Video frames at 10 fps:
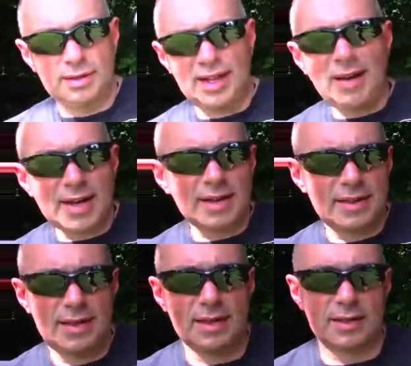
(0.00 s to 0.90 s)
Now I got
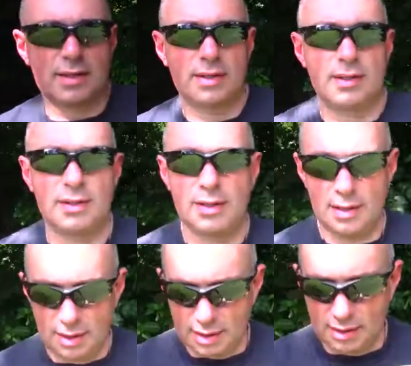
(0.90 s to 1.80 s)
this.
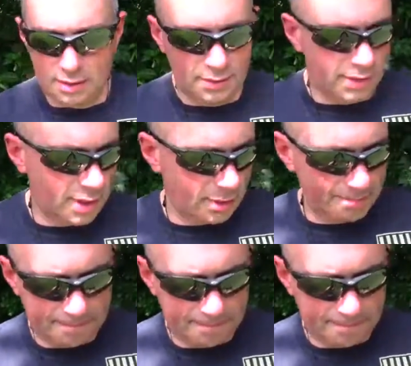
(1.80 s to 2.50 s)
So it's like,